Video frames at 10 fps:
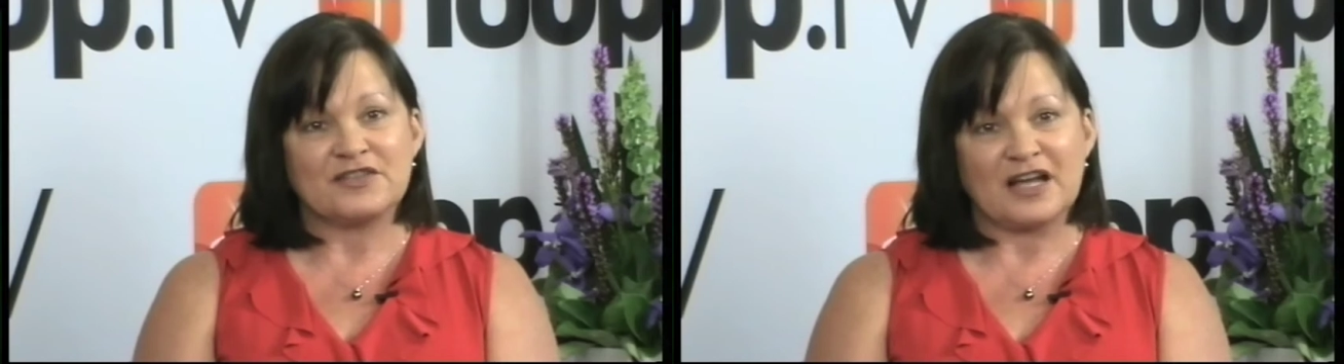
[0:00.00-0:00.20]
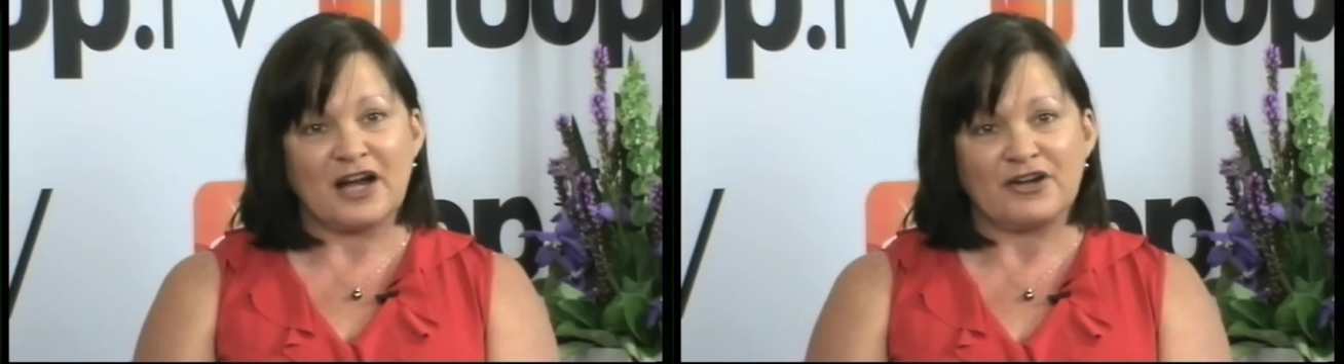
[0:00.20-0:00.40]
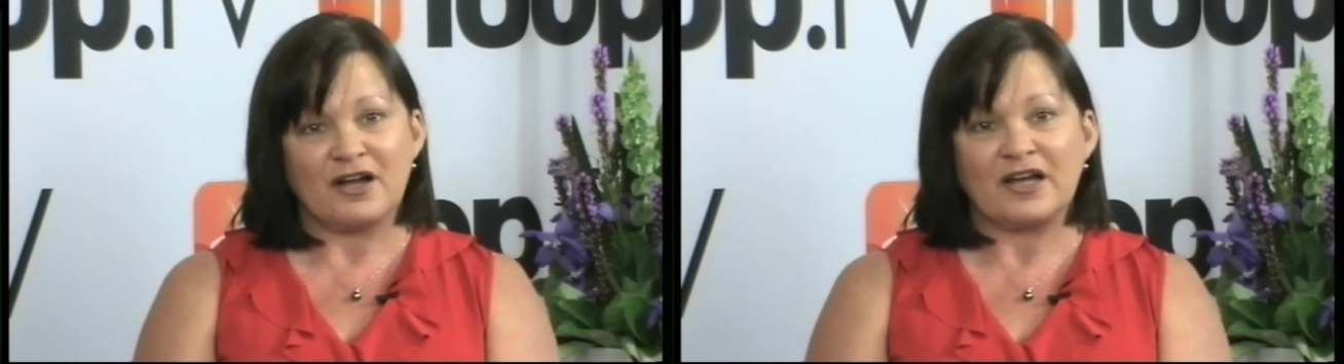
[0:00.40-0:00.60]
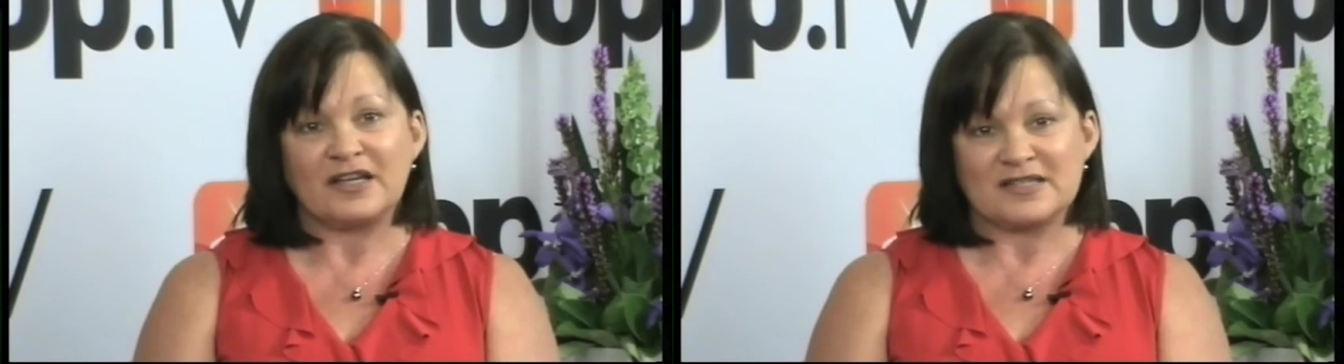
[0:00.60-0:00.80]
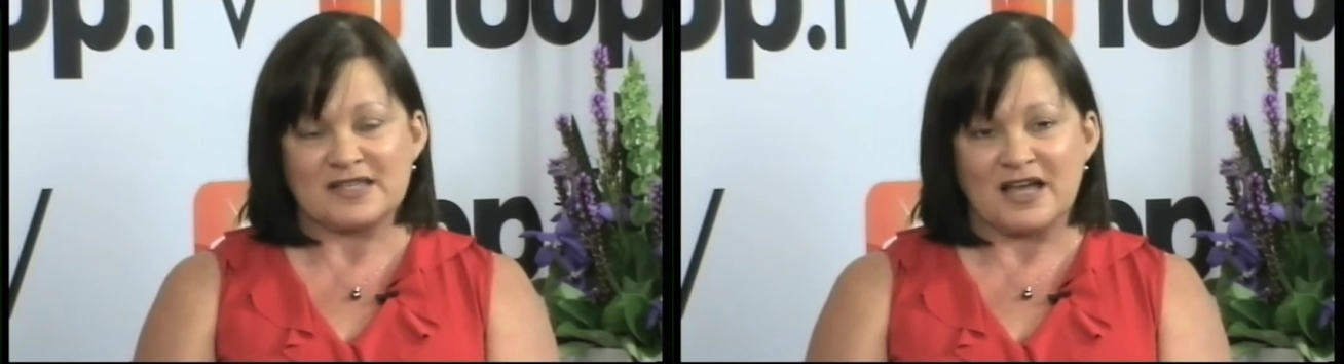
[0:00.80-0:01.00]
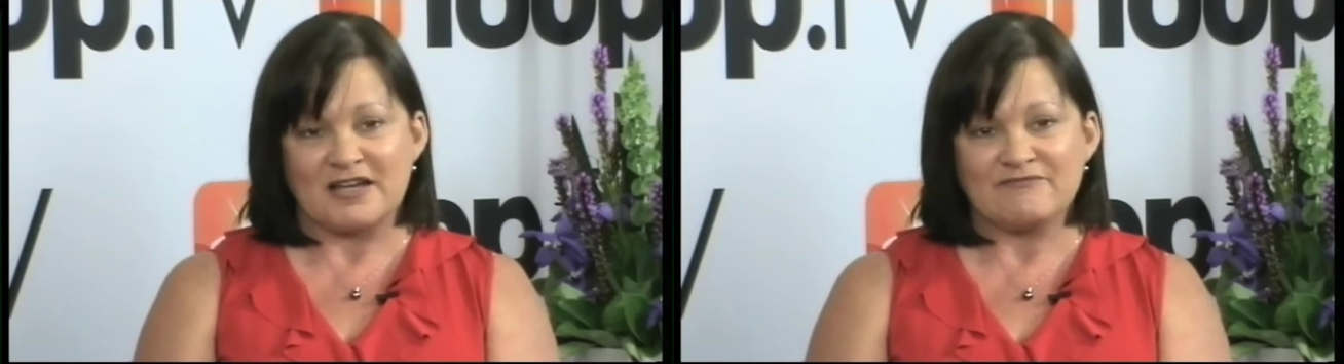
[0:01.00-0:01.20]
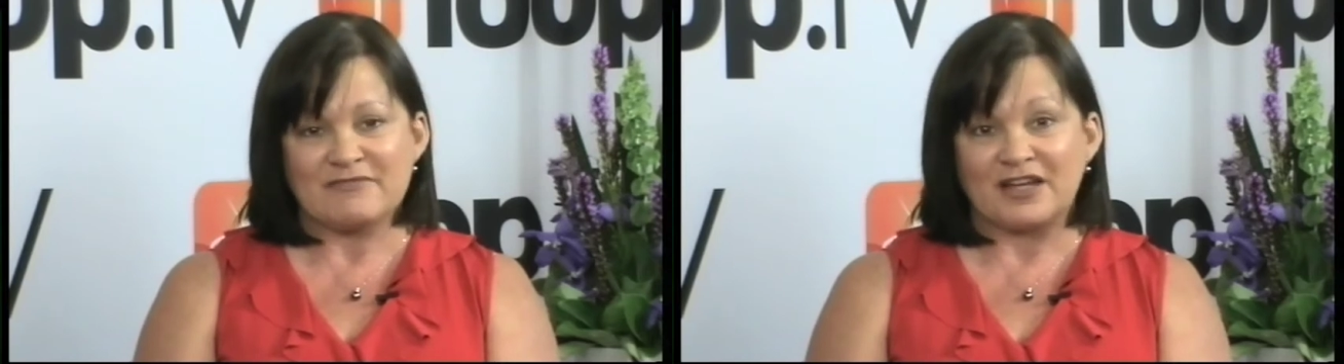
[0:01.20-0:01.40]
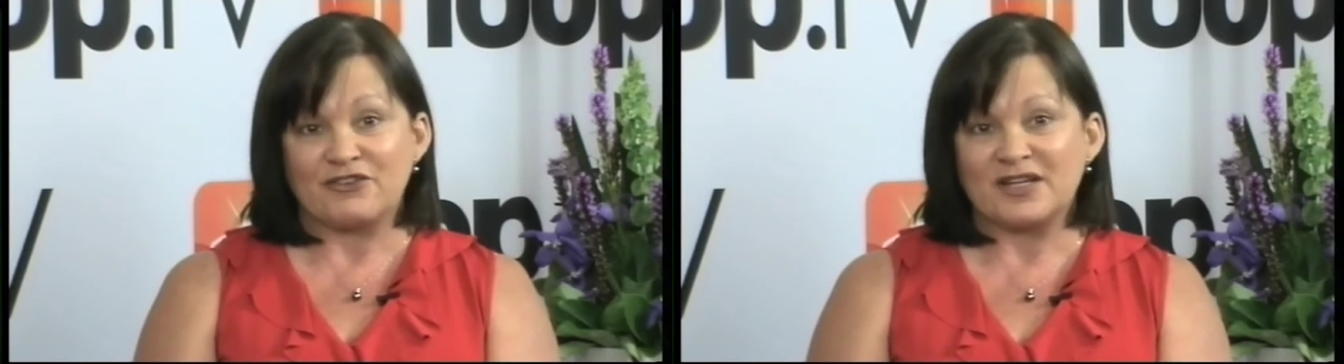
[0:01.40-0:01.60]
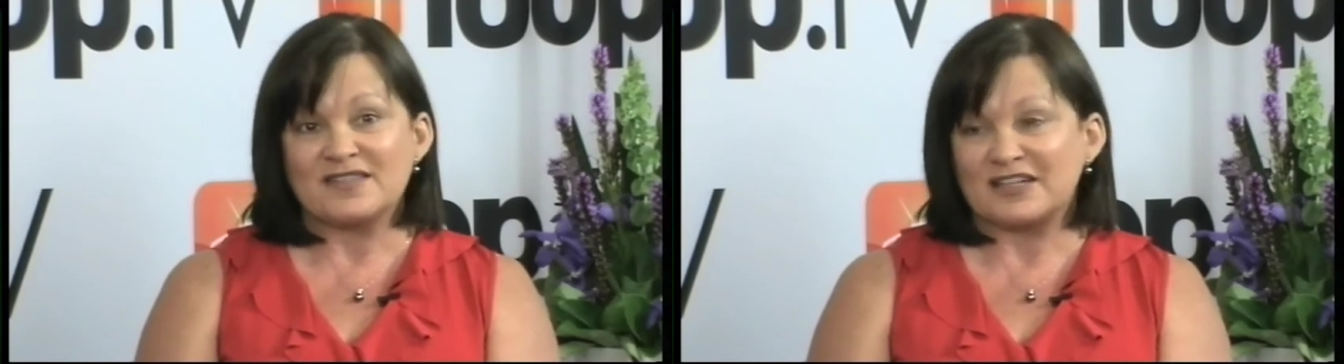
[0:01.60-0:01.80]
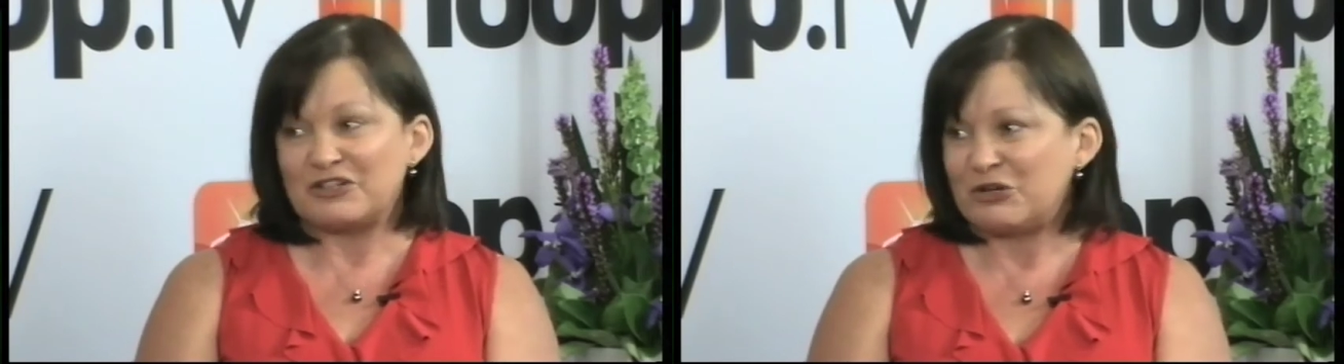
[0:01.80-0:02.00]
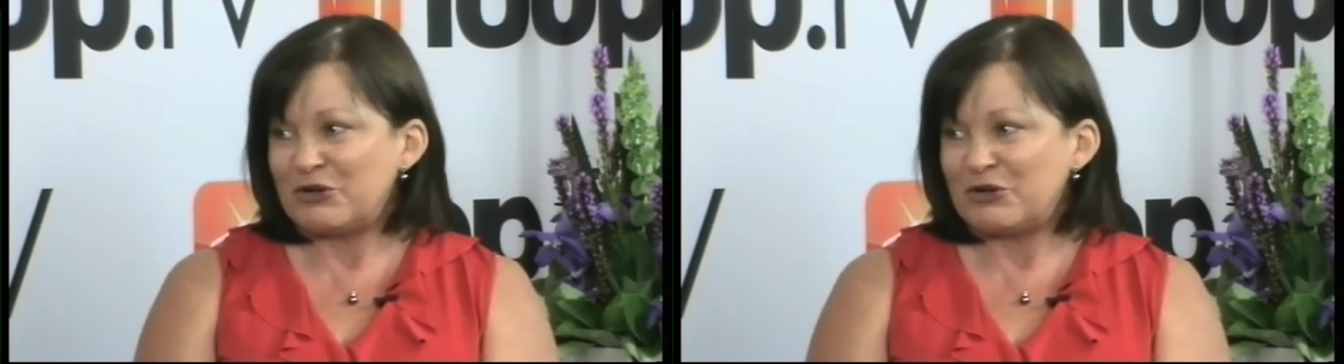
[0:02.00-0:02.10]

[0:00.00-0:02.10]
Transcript: REI SA. And Greg's going to help